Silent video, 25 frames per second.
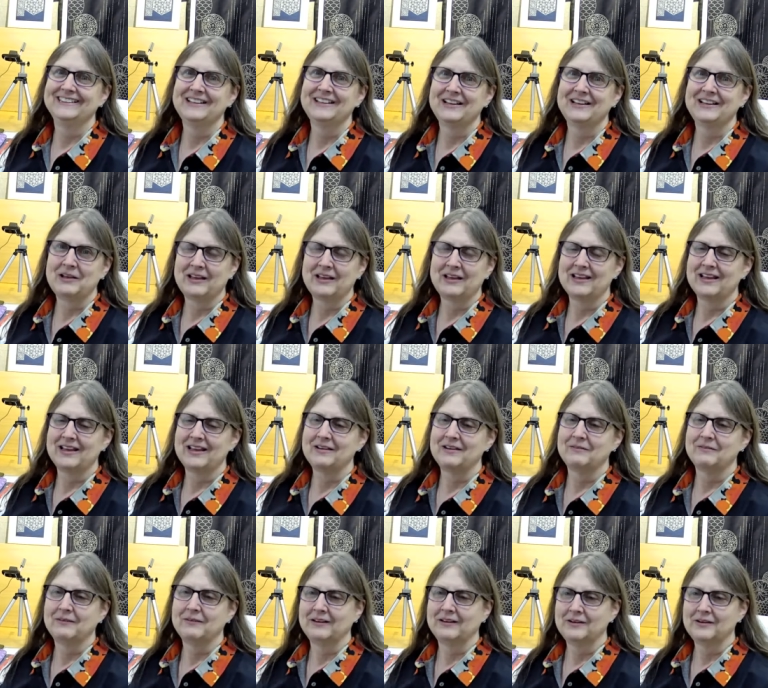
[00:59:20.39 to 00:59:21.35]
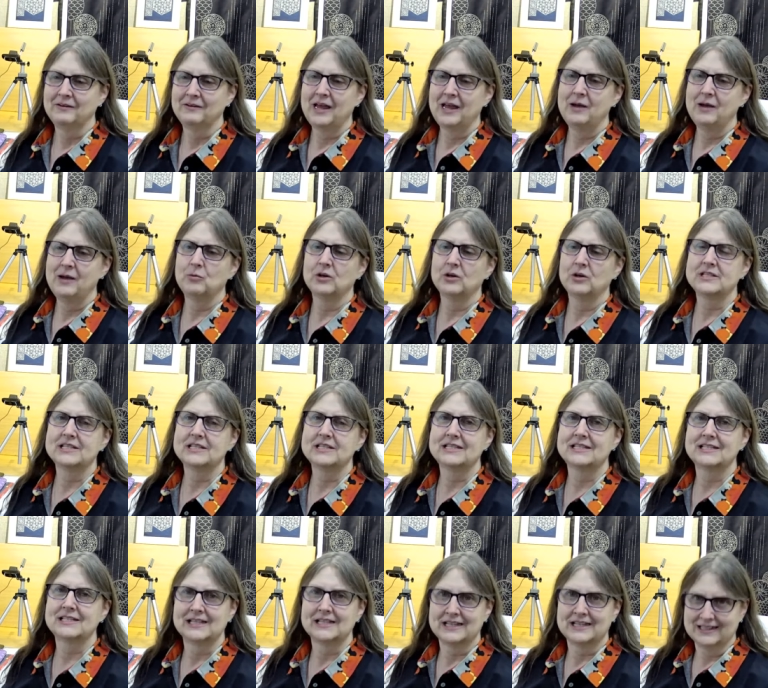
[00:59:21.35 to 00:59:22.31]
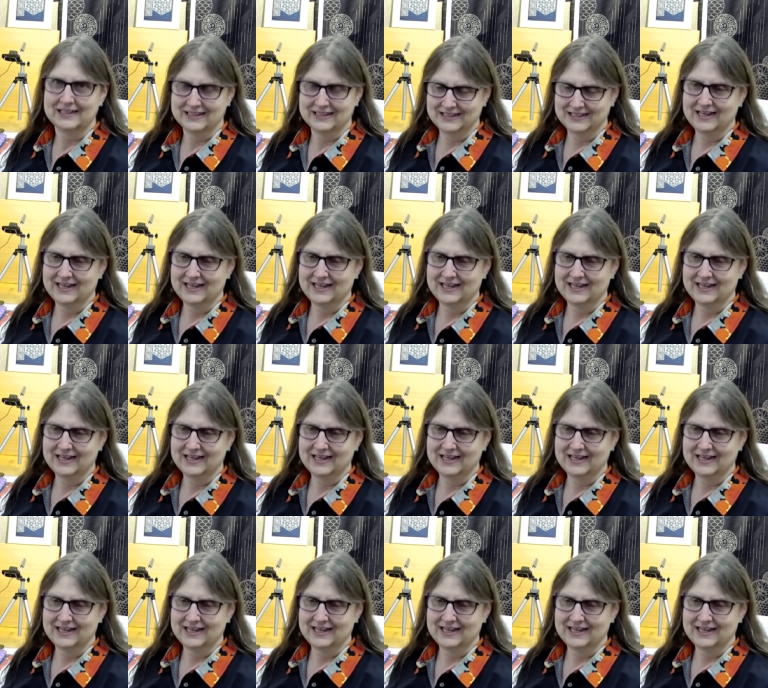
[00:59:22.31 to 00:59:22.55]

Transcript: and, uh, and stay we'll out of the heat.